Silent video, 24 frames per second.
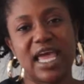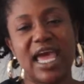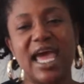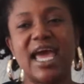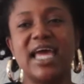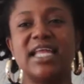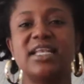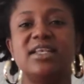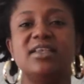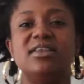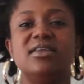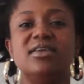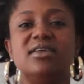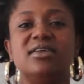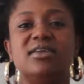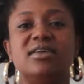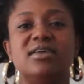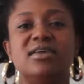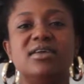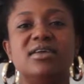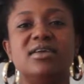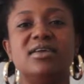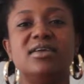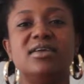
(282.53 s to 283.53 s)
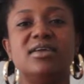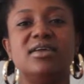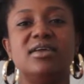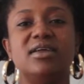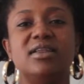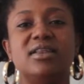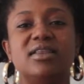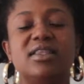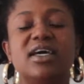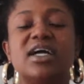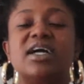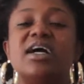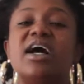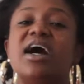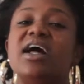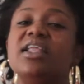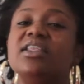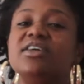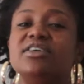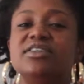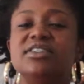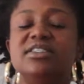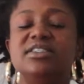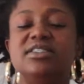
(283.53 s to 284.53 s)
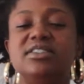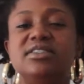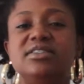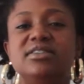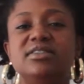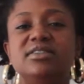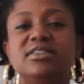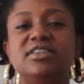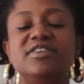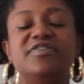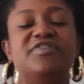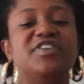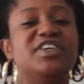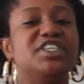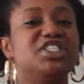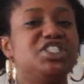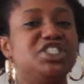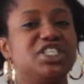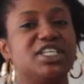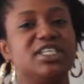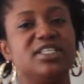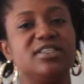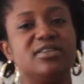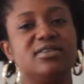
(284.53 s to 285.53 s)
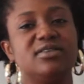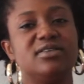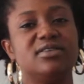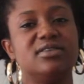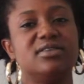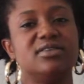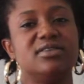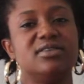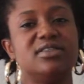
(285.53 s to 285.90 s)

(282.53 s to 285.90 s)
And the color division,